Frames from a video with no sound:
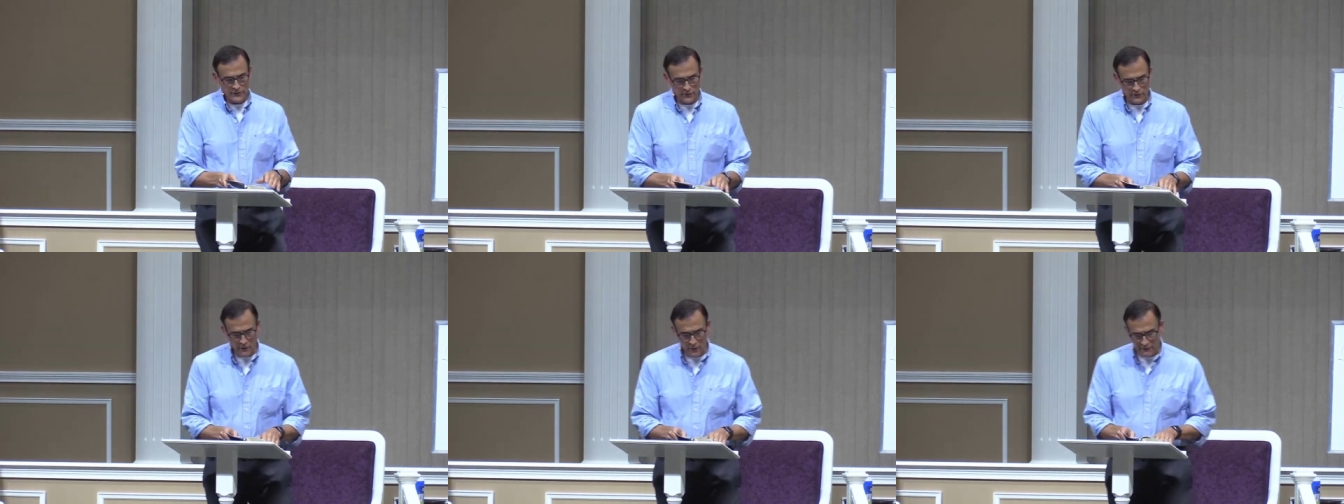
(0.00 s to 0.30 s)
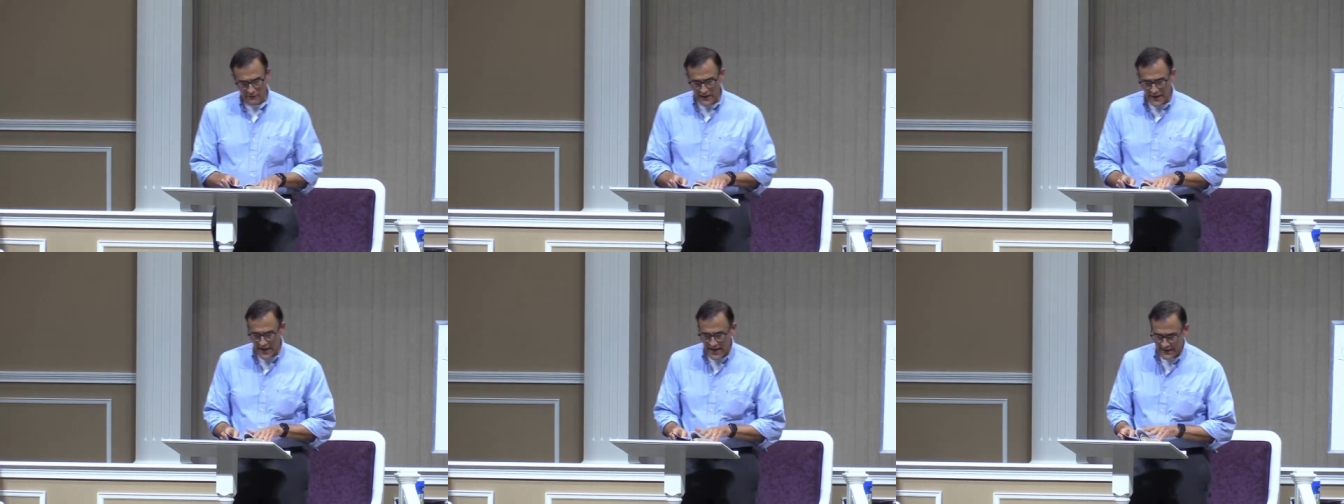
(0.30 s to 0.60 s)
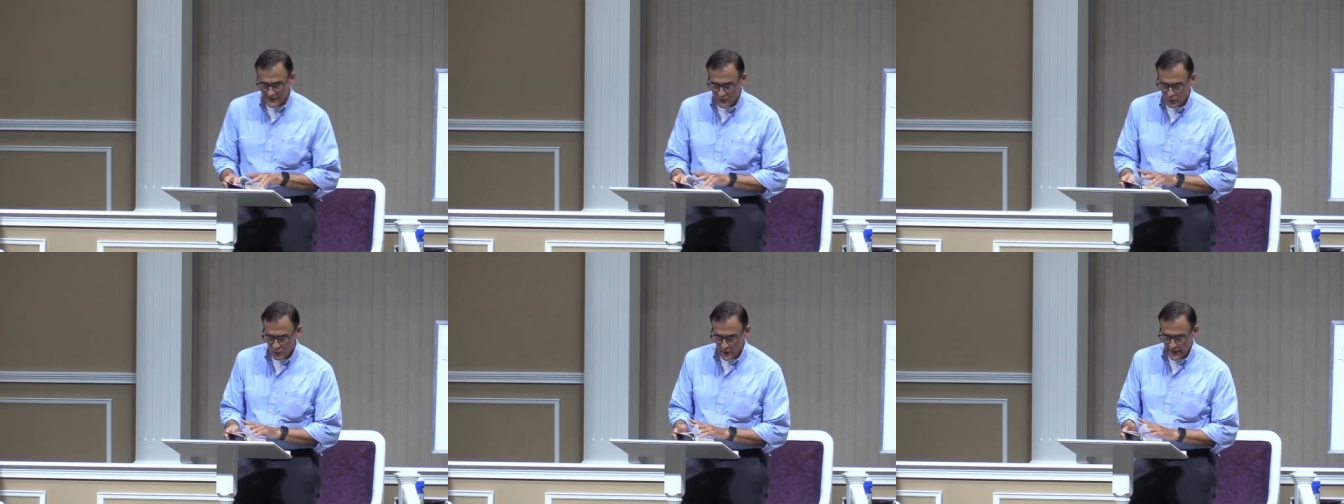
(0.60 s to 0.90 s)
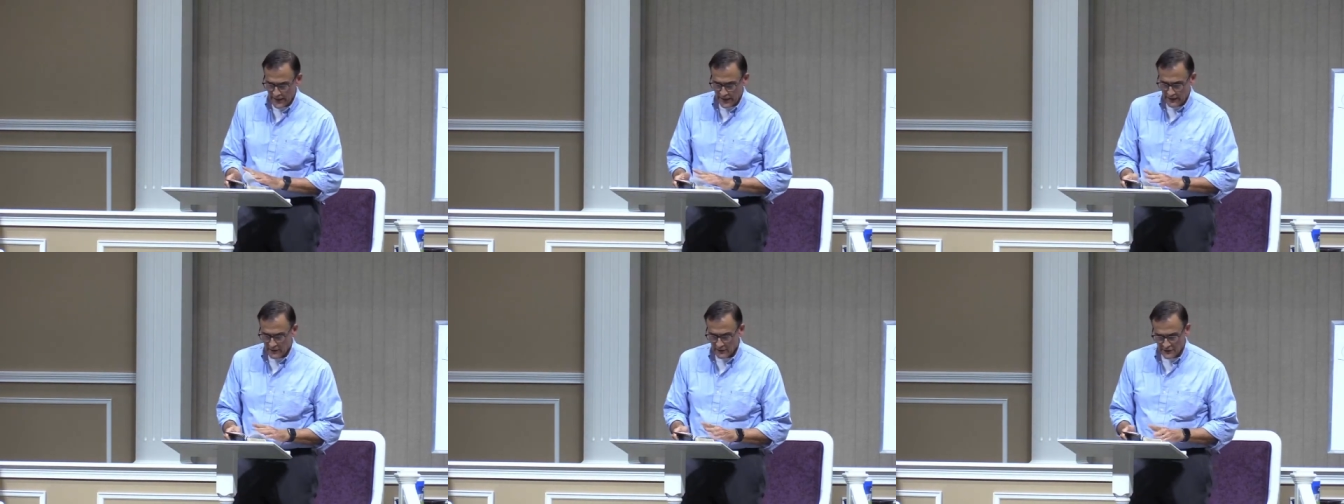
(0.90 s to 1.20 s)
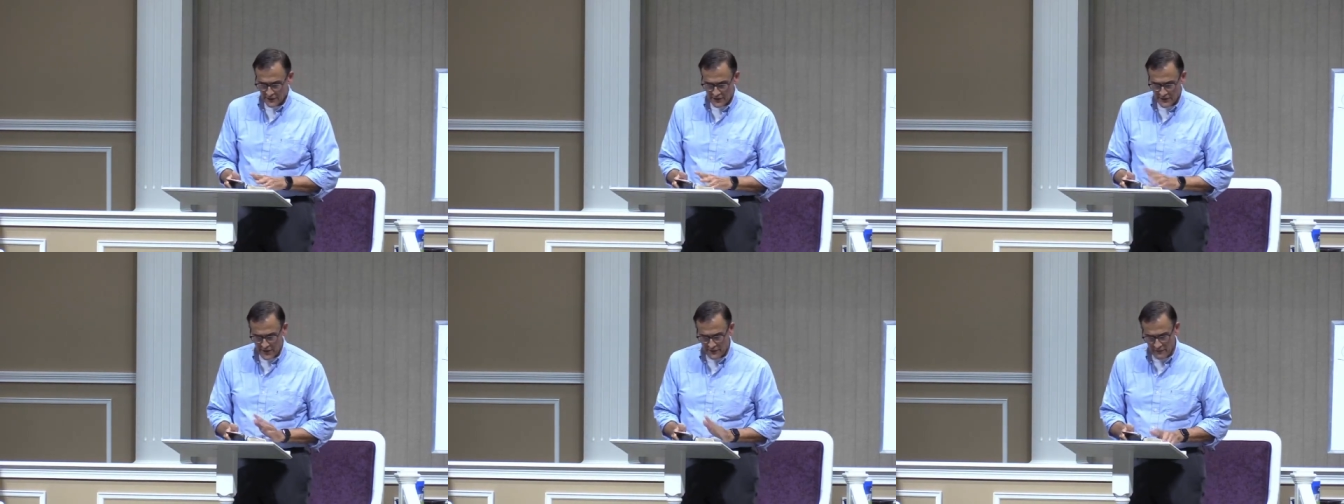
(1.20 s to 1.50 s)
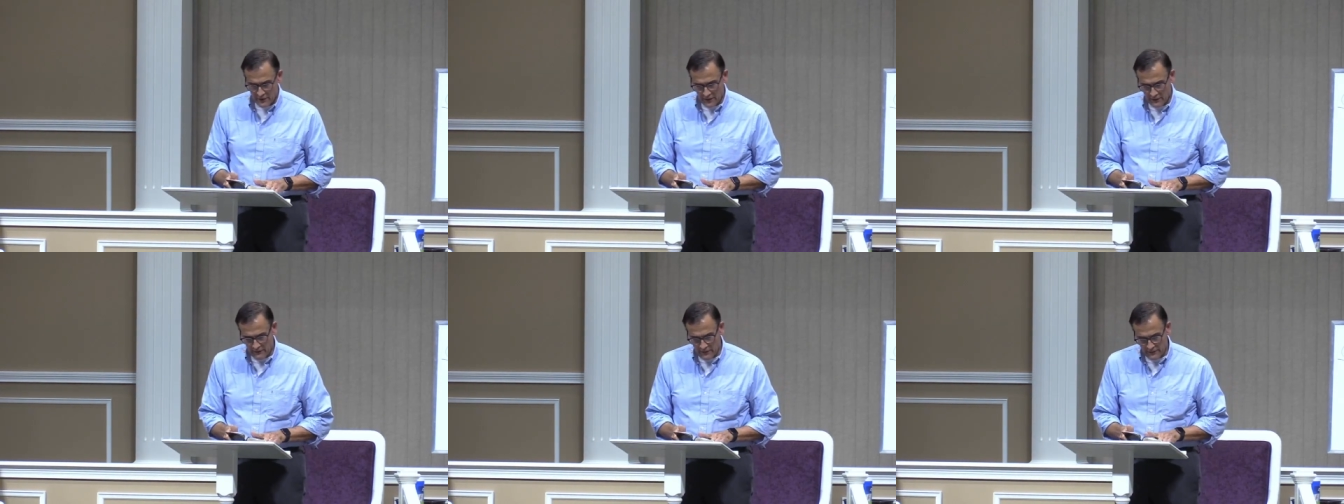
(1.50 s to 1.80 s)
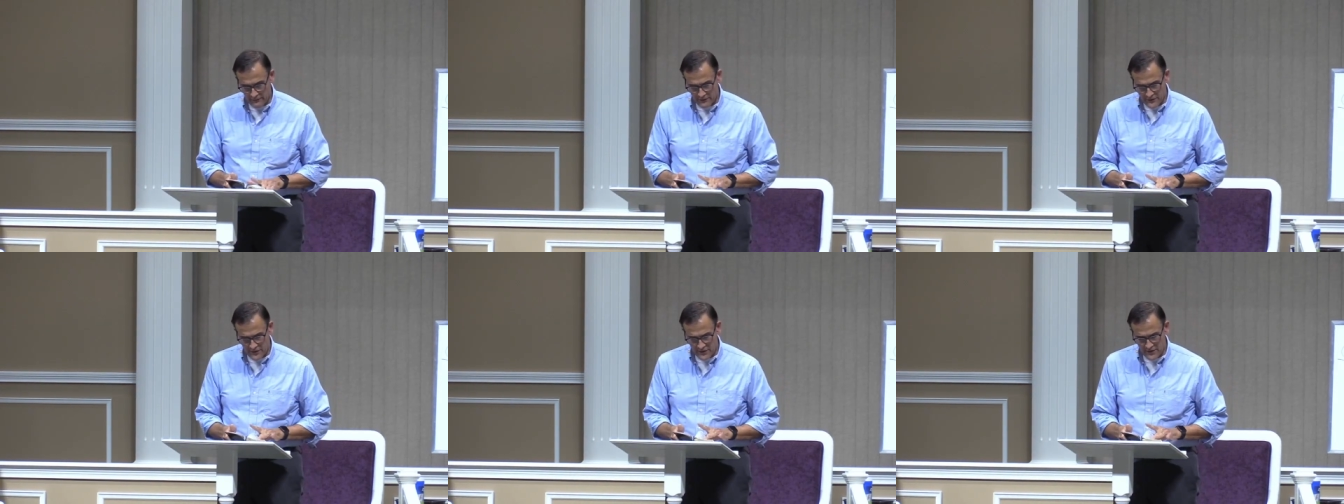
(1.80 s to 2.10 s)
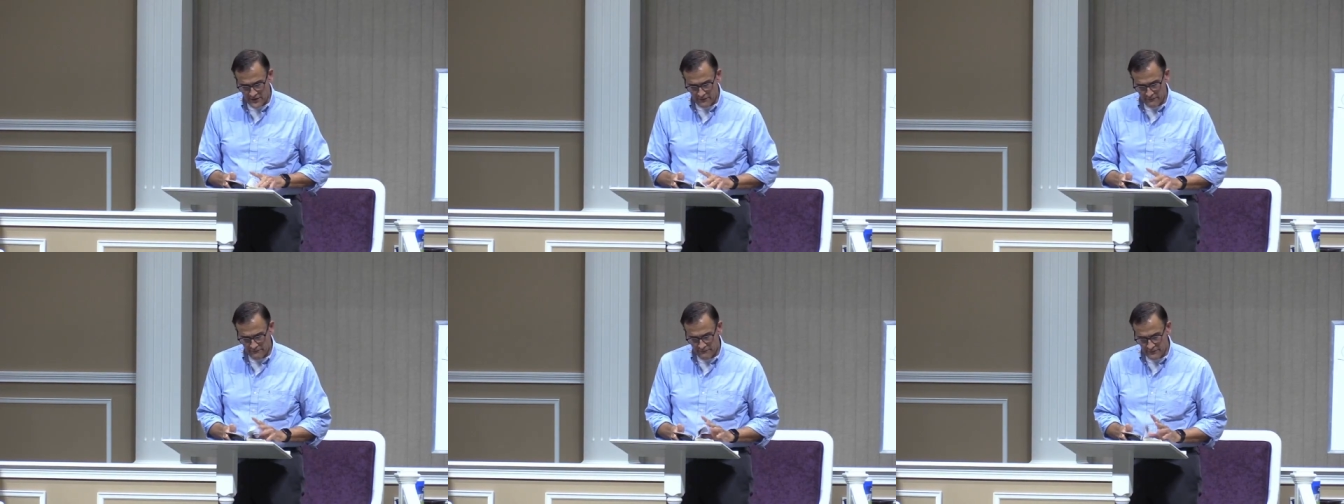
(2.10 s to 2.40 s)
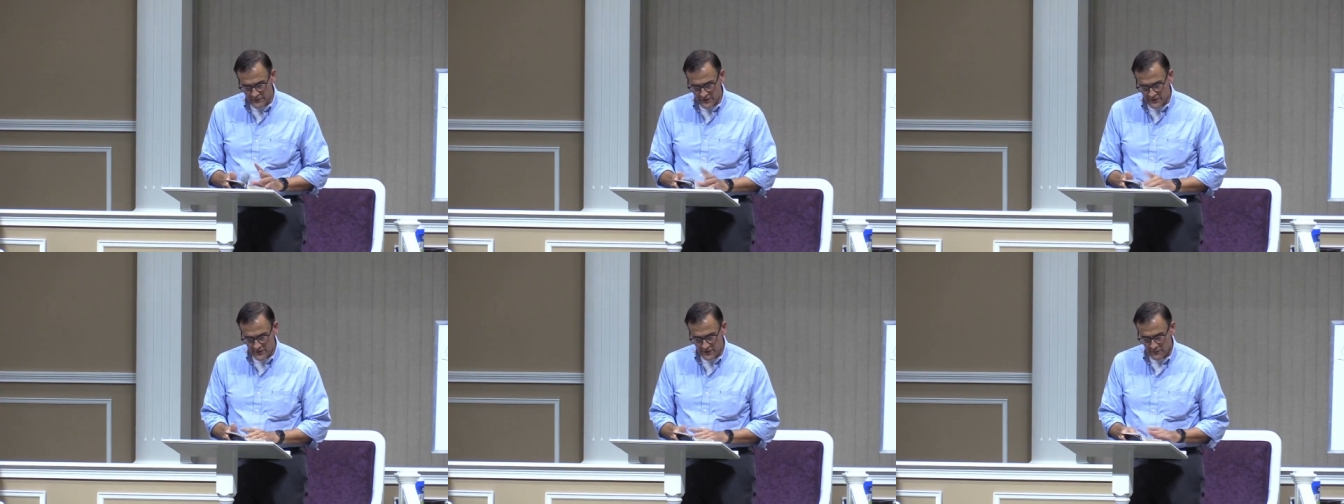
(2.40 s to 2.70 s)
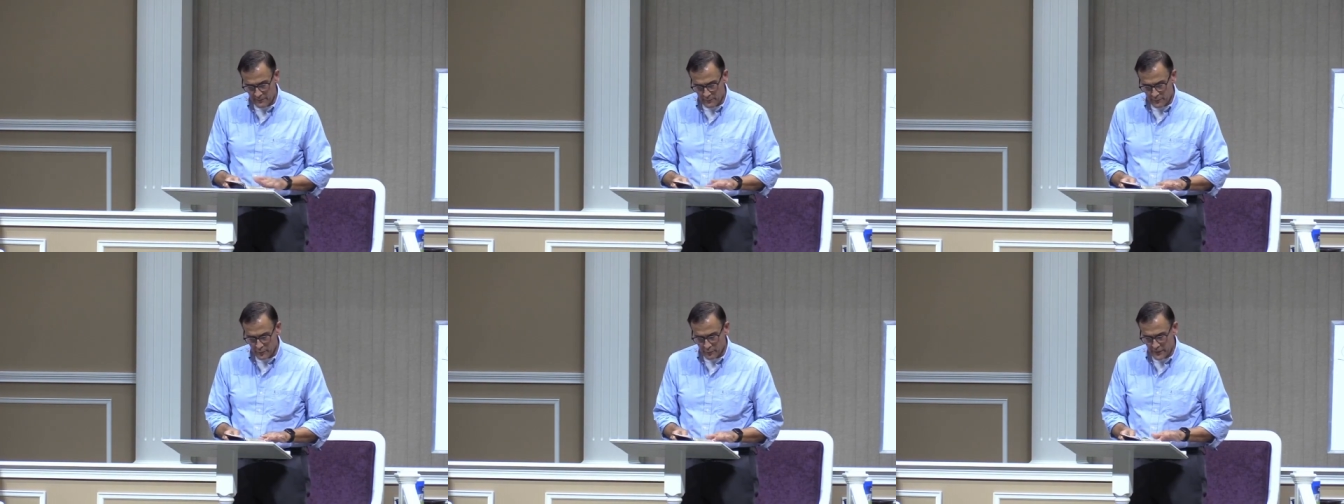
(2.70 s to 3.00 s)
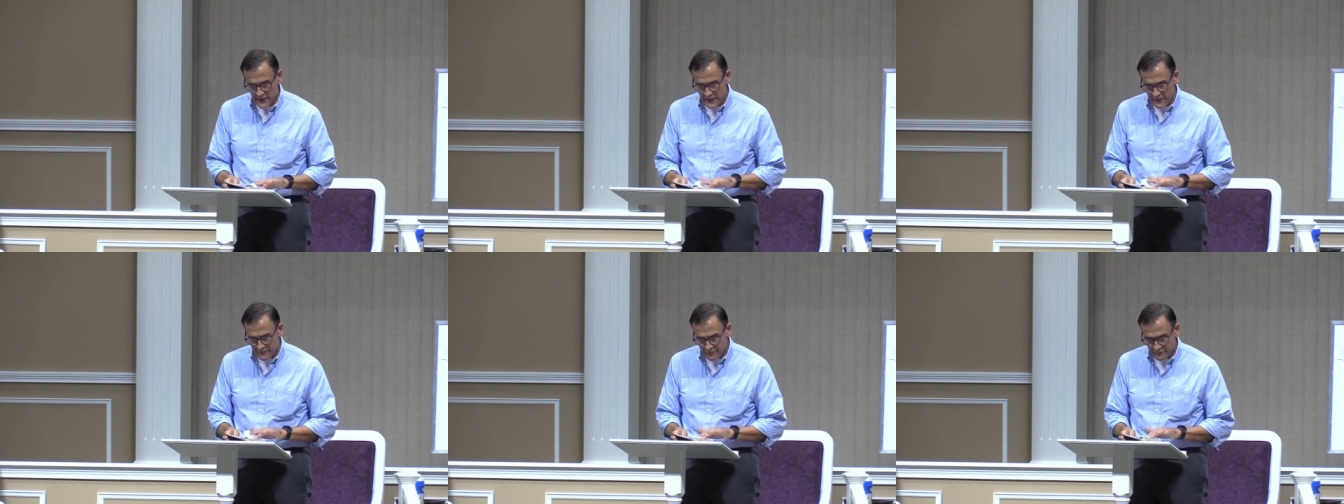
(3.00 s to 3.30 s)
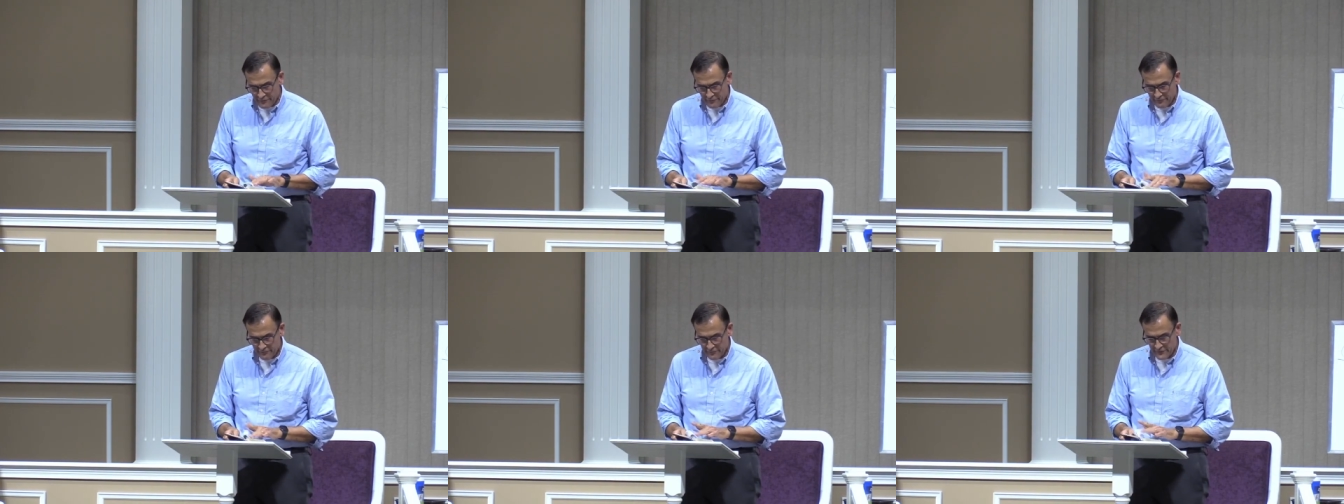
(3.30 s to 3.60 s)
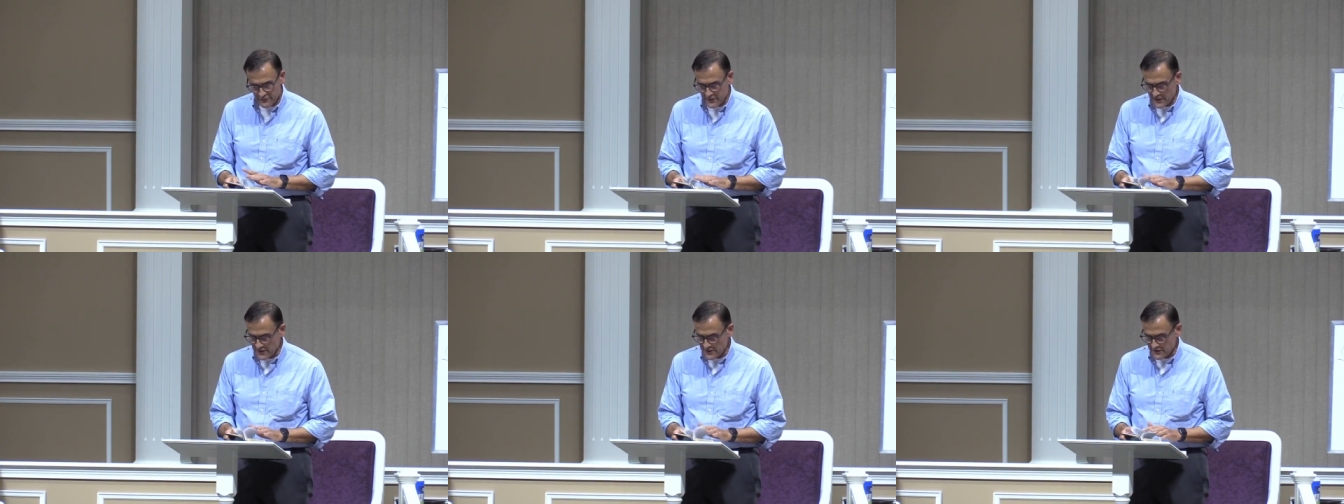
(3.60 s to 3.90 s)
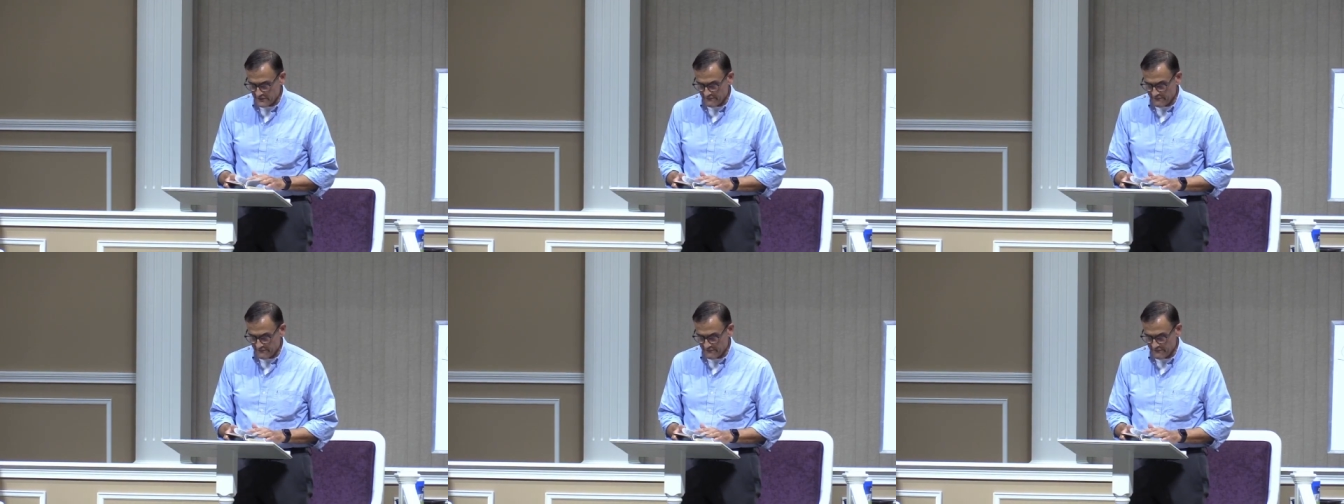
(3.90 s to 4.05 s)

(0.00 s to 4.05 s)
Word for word: turn over to Acts 1.8. I'll just give you a, a, just, a, just a brief, just